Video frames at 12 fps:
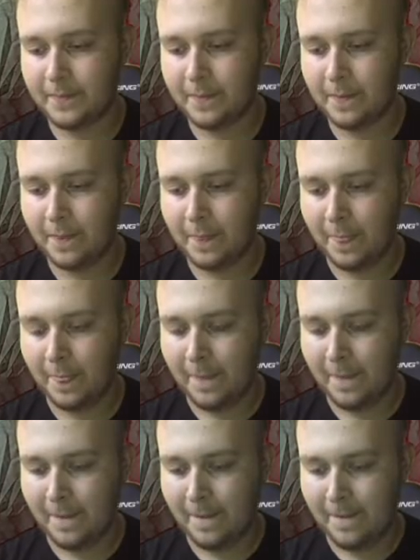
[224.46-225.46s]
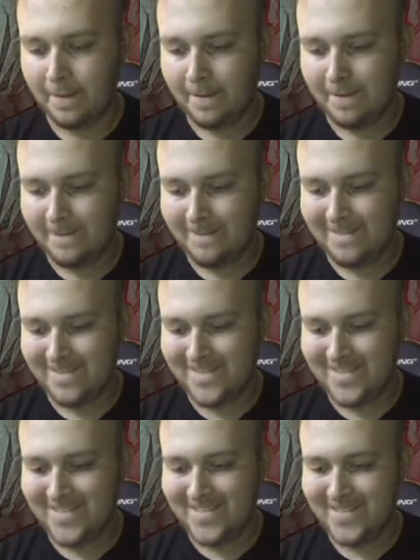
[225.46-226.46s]

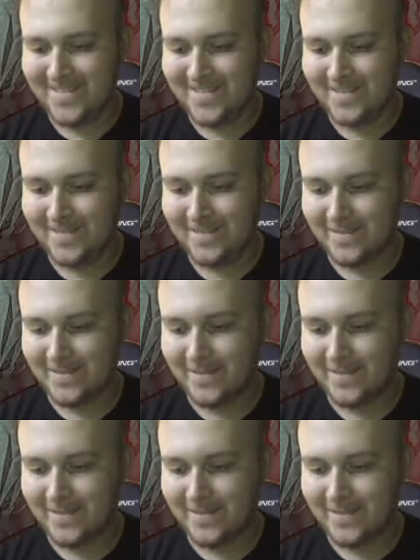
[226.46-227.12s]
(silence)